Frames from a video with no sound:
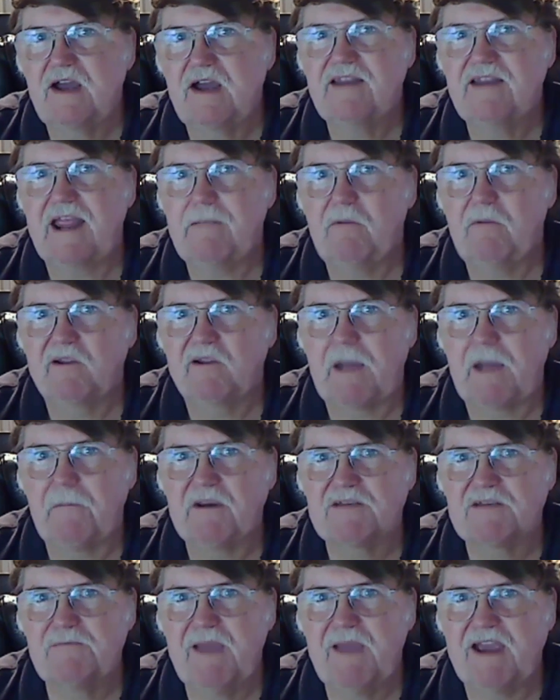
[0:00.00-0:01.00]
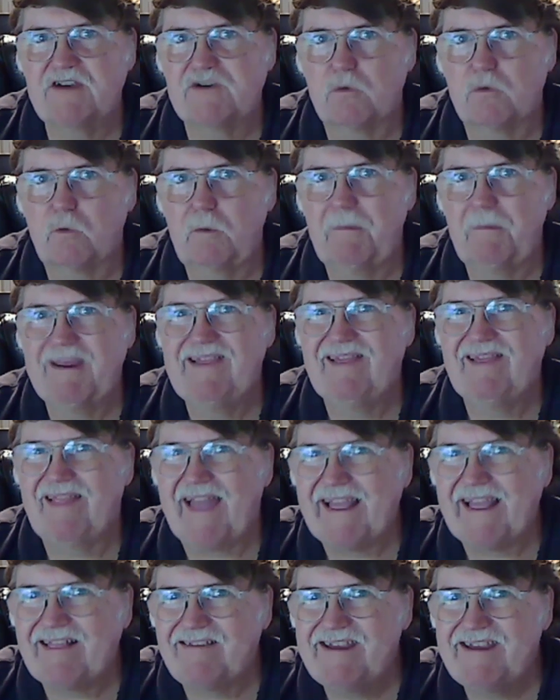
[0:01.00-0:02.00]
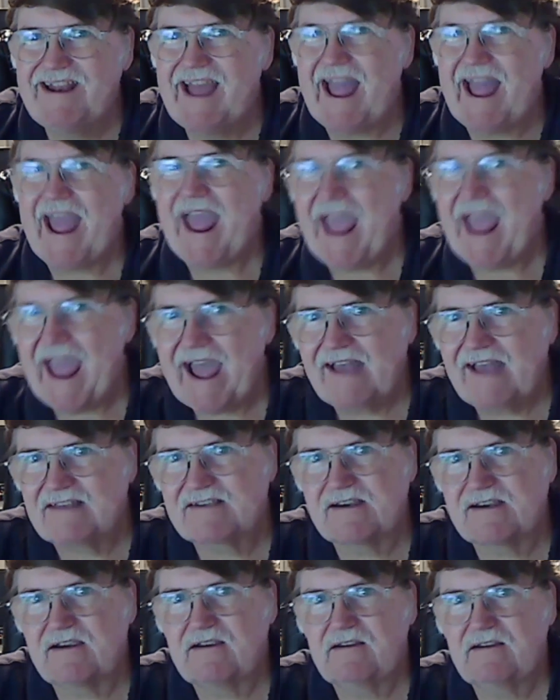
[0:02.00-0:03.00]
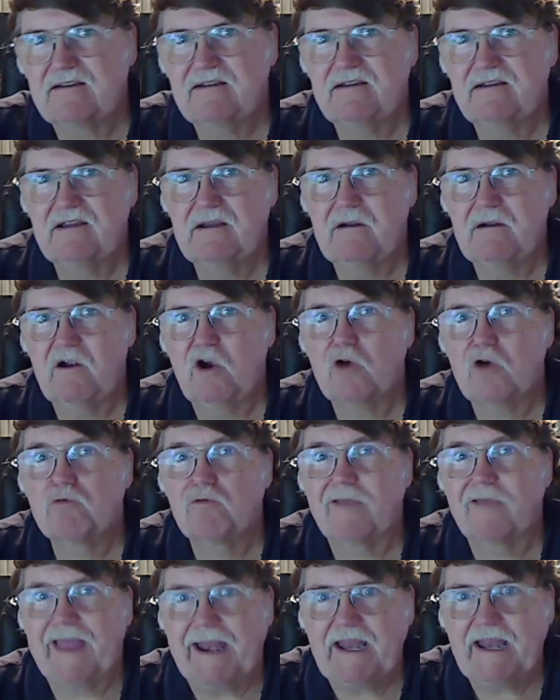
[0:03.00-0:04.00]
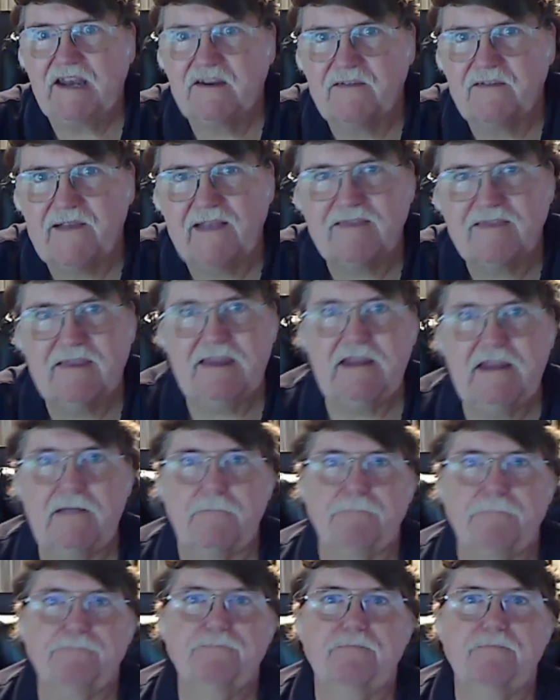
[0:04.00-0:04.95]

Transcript: a Table Topics Master would be likely to ask relating to that theme.